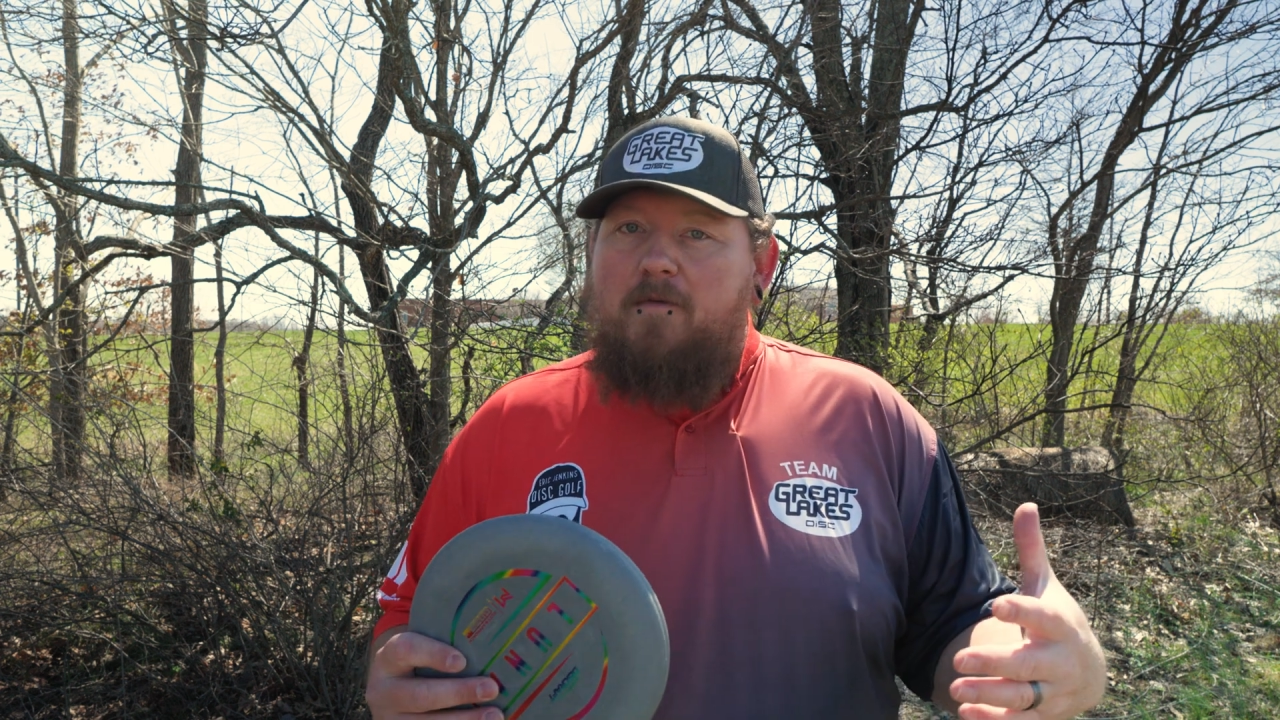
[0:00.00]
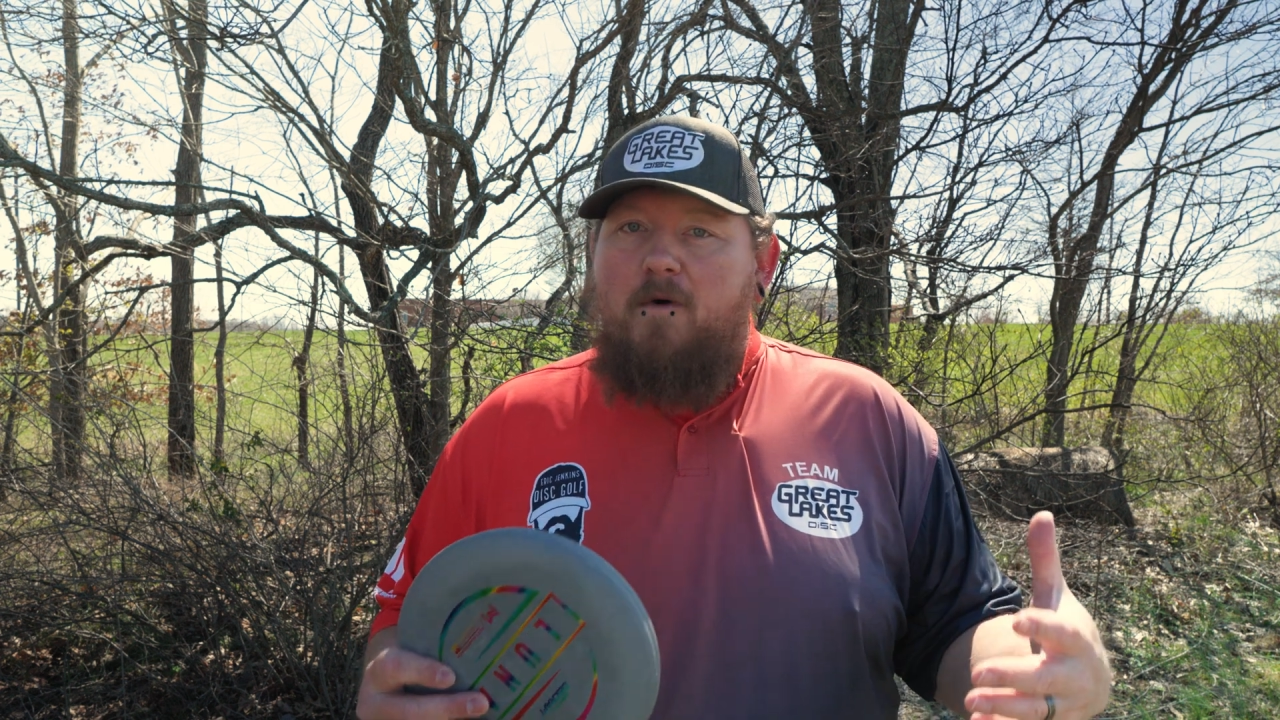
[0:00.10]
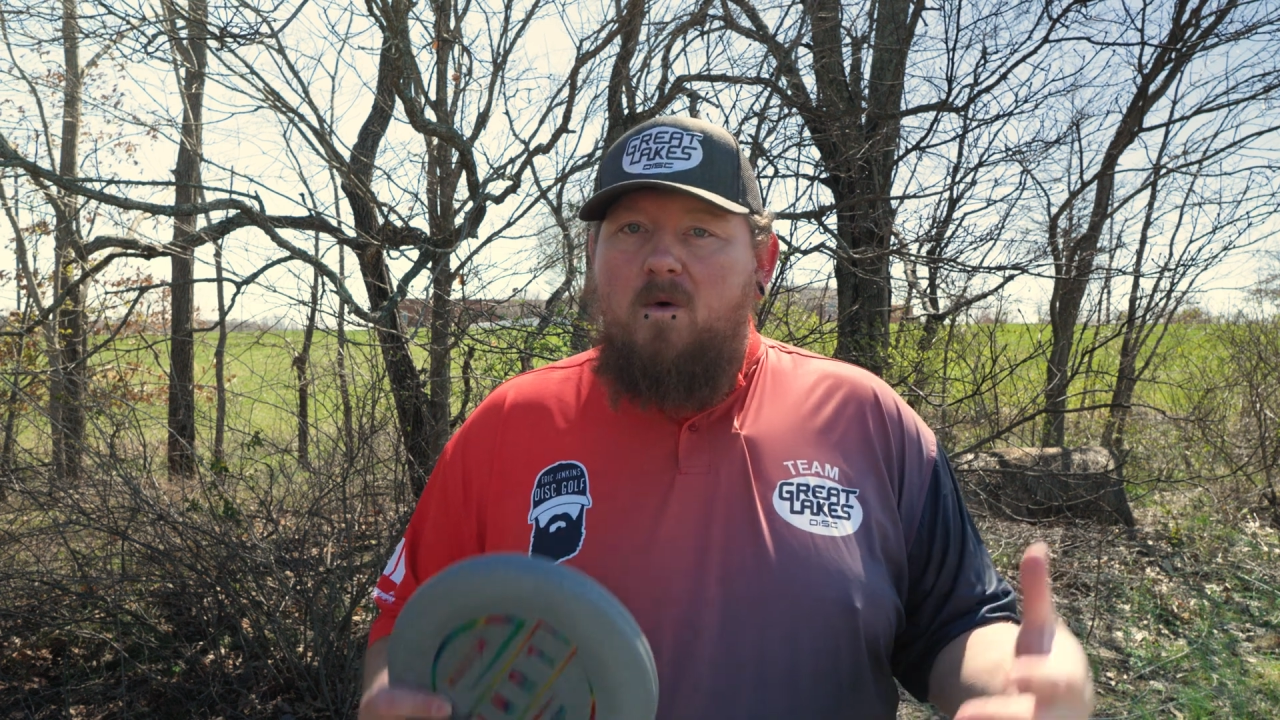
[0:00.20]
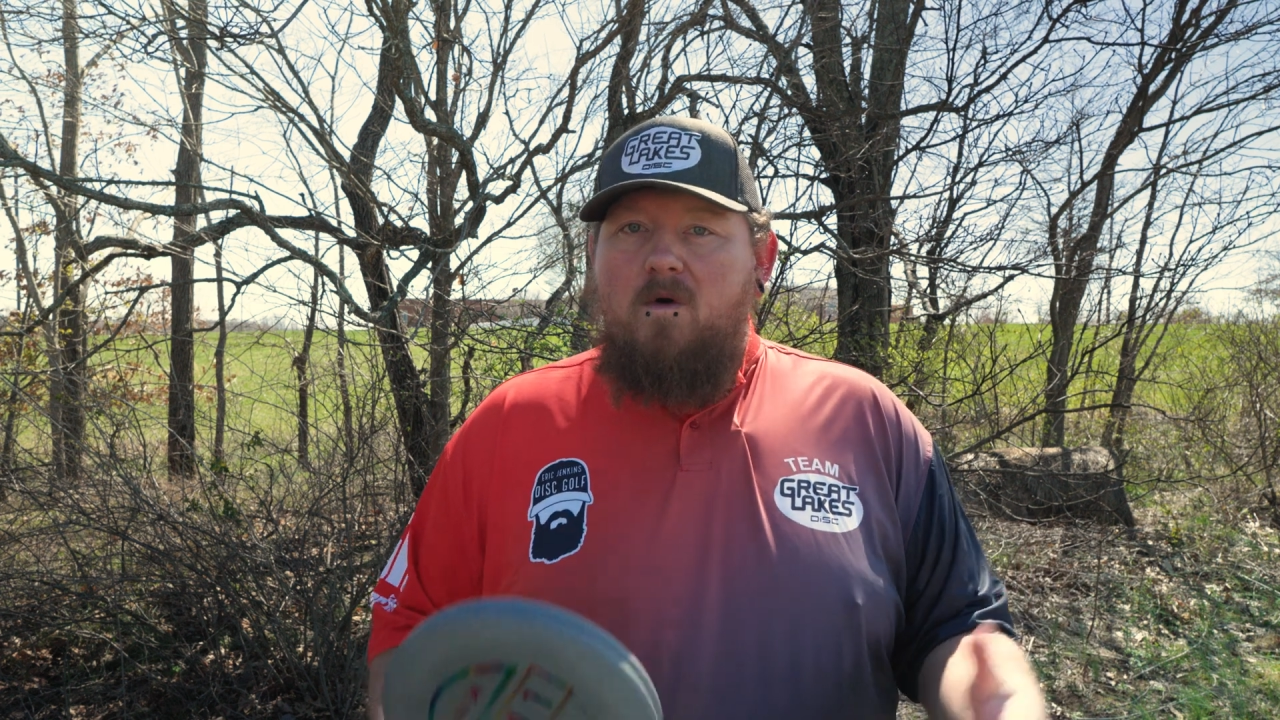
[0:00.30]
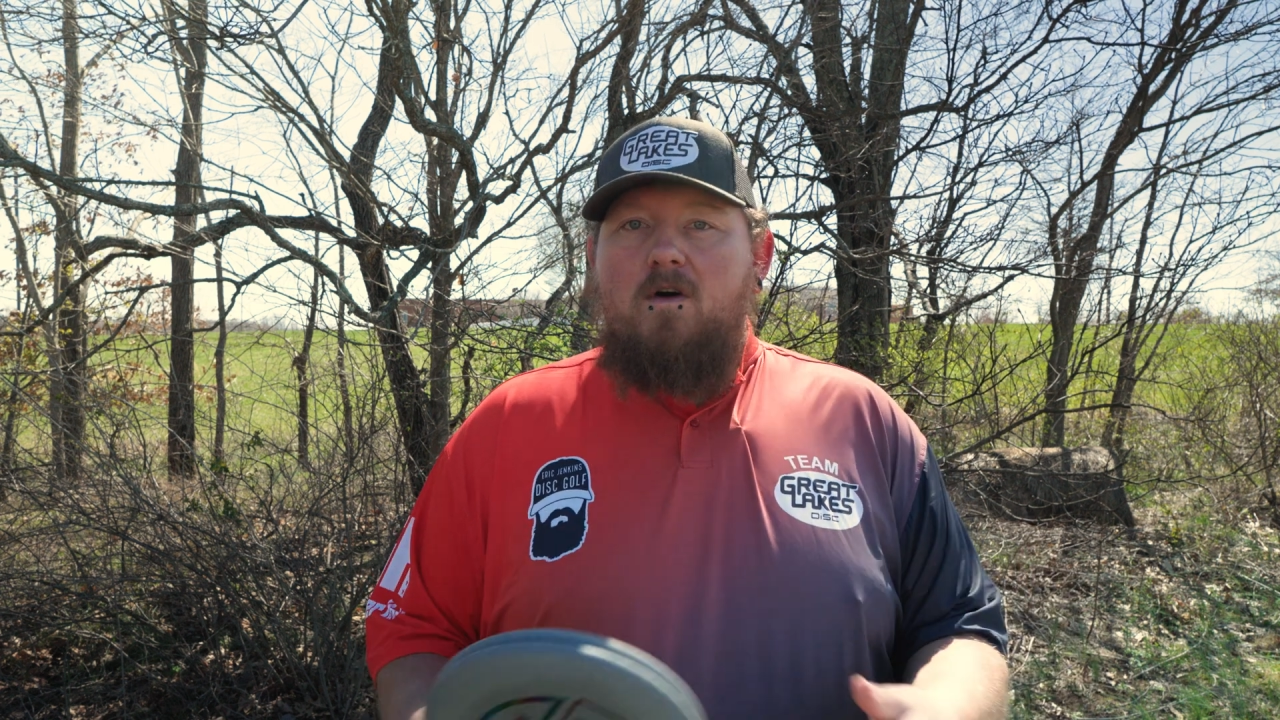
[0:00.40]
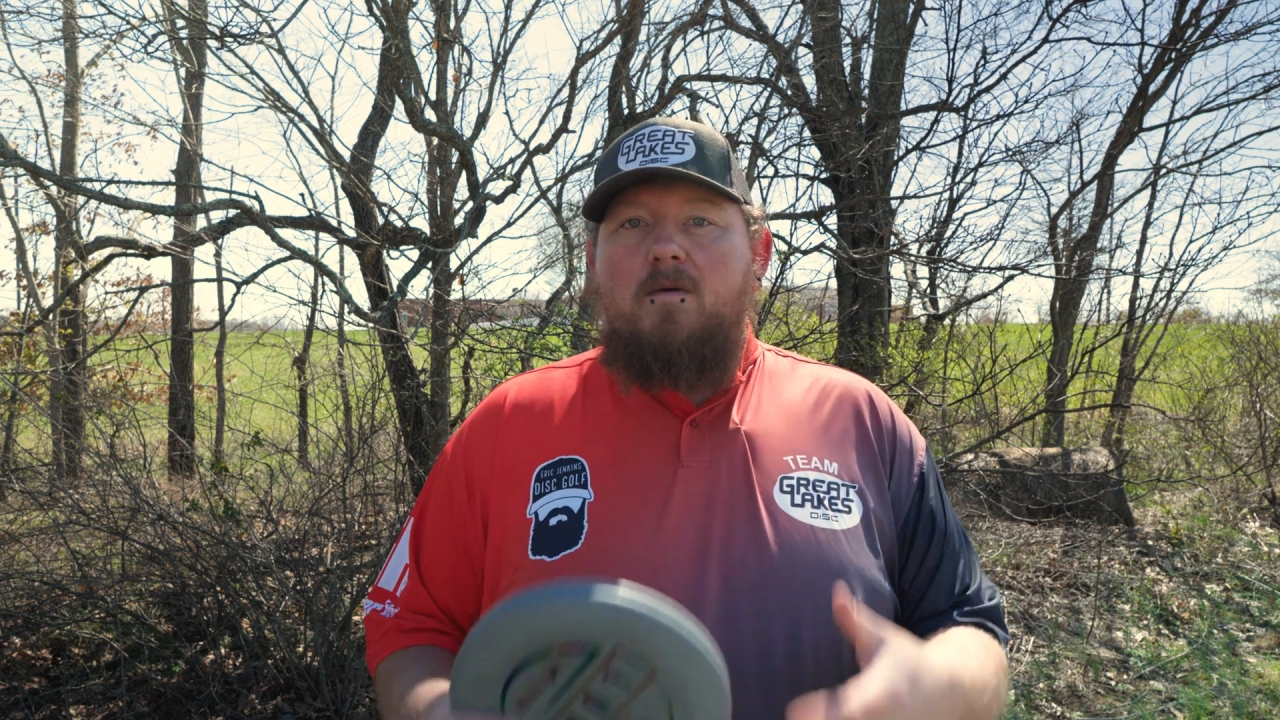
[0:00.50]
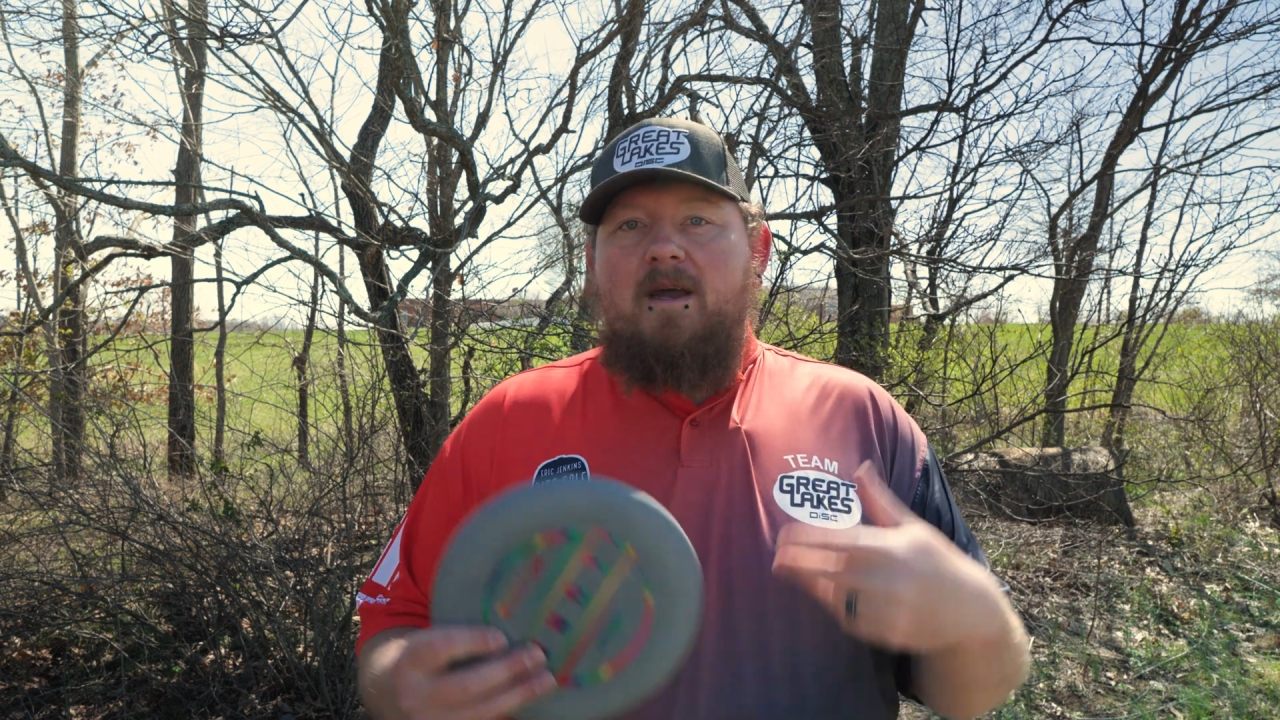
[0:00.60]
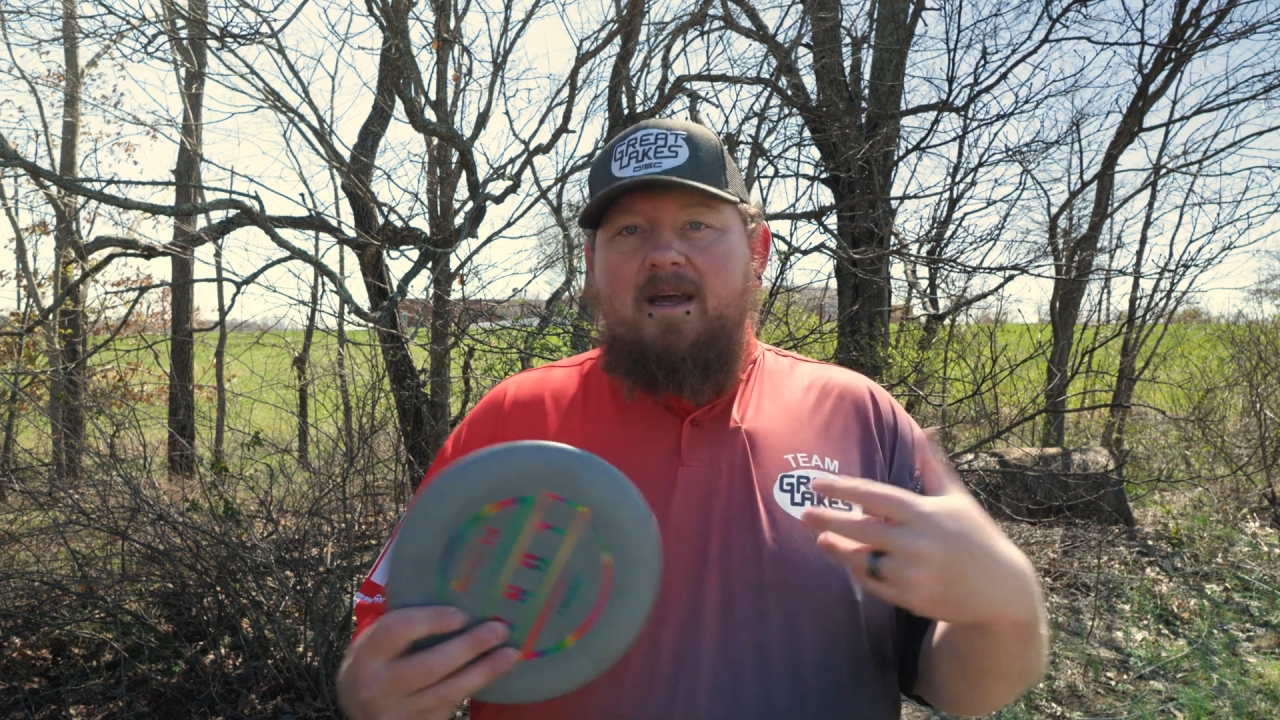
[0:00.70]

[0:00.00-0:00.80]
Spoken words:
form